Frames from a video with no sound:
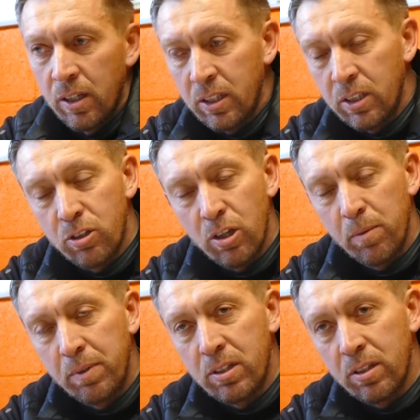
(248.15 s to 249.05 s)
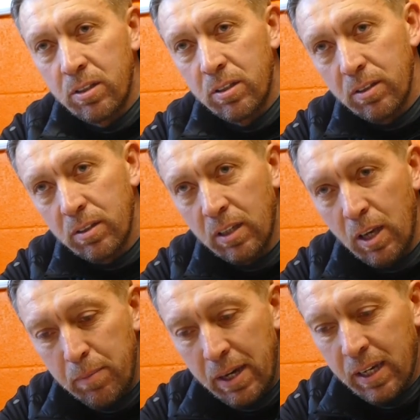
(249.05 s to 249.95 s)
he's determined to
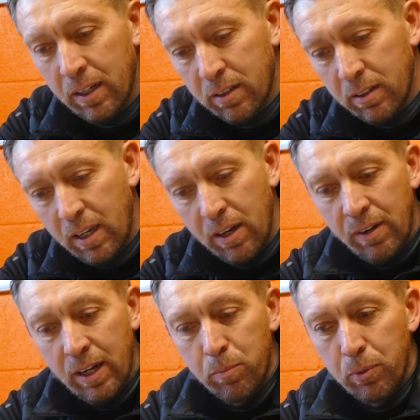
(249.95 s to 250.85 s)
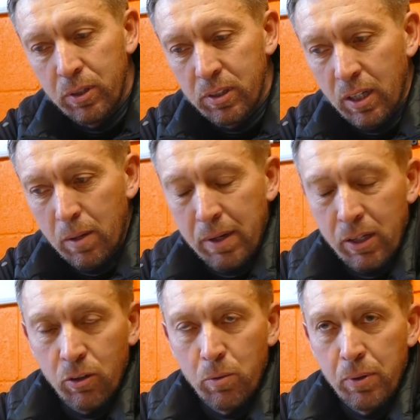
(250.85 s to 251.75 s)
get back and get around the boys and get
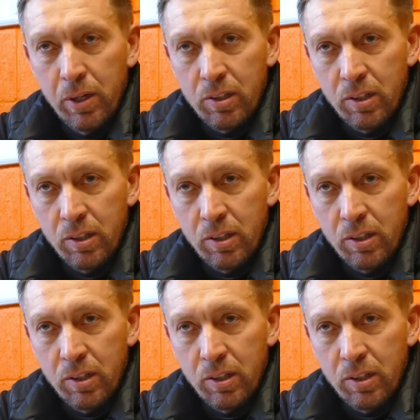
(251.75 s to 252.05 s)
back on the pitch.